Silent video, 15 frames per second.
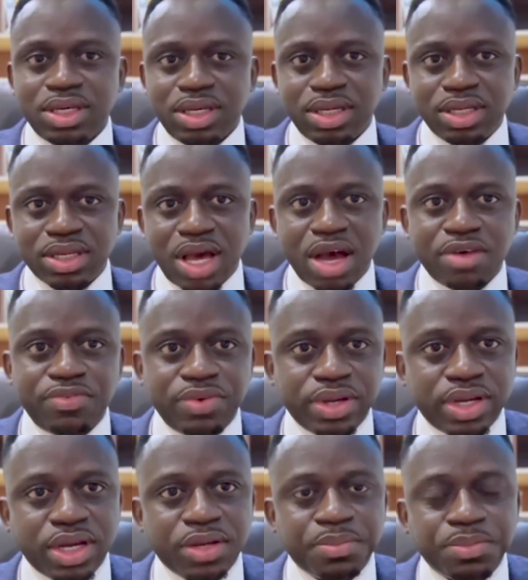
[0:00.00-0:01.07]
in
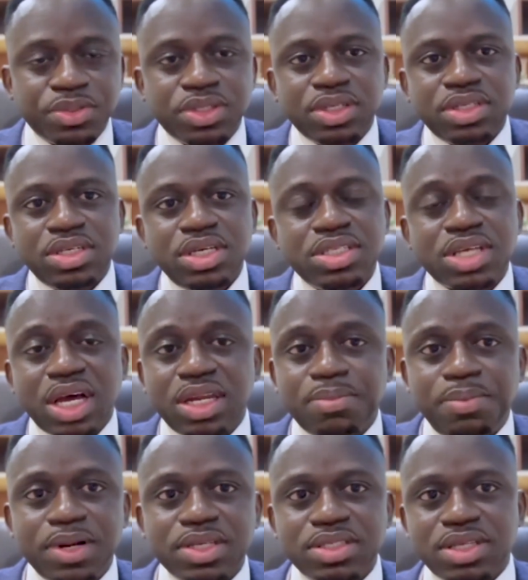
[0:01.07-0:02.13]
Africa. These are the
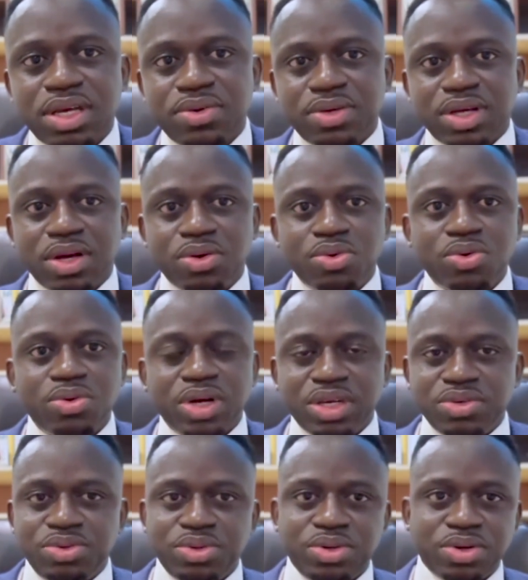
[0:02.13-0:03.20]
places that you can go
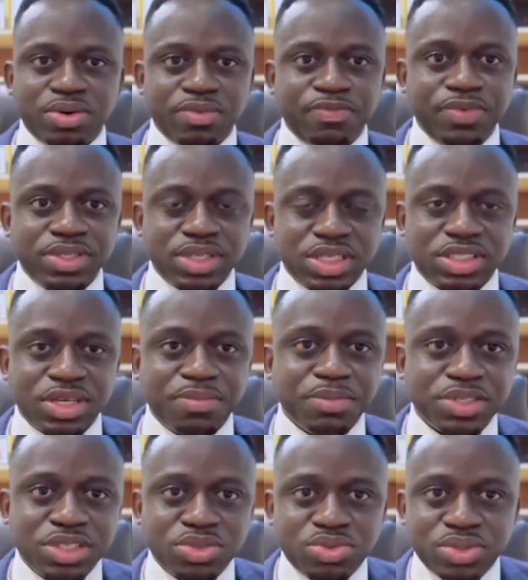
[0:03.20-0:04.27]
and do your visa
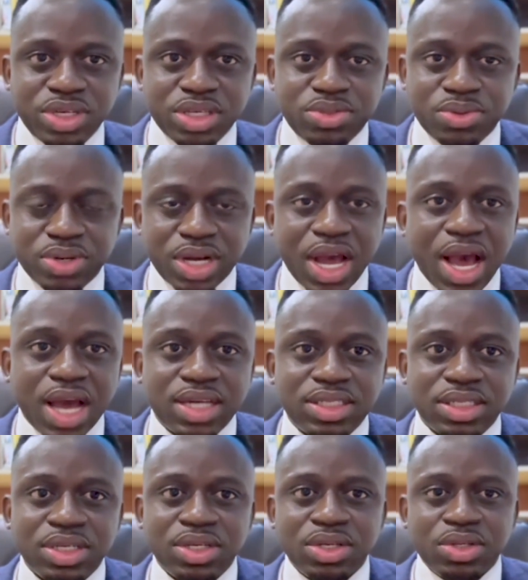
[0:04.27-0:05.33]
submission to get your card
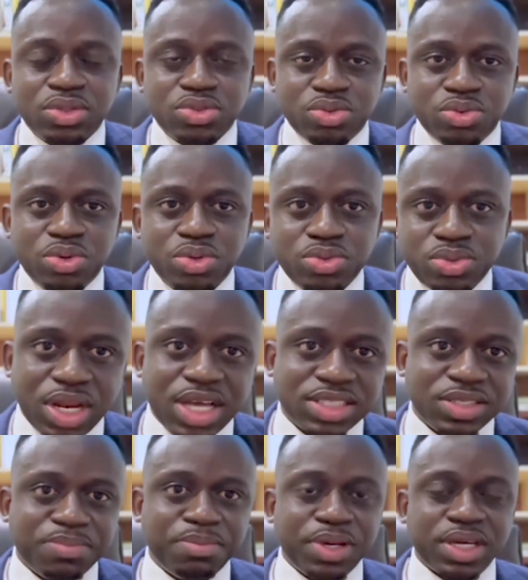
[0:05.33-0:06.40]
to go to
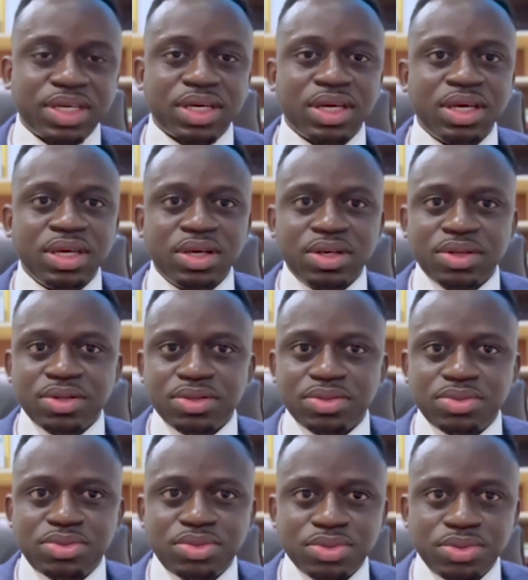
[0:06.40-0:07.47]
Luxembourg
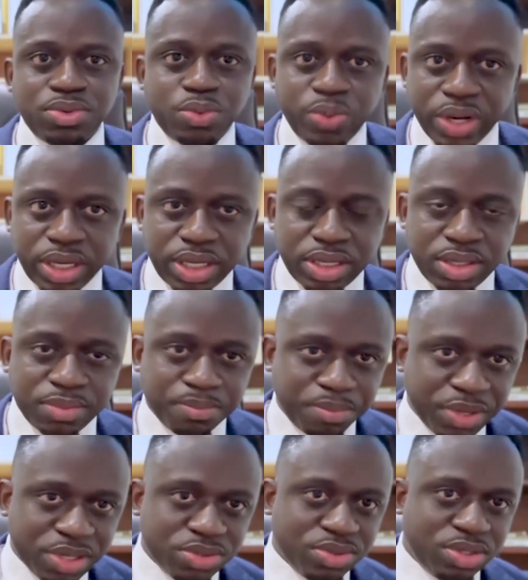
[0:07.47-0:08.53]
to work
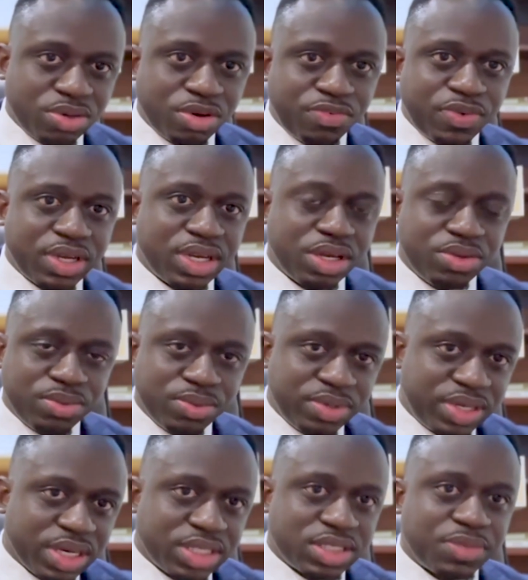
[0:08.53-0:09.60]
based on the offer that you will
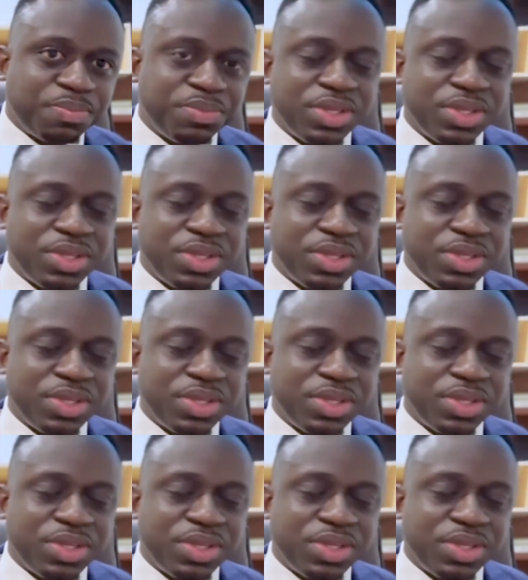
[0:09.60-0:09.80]
get.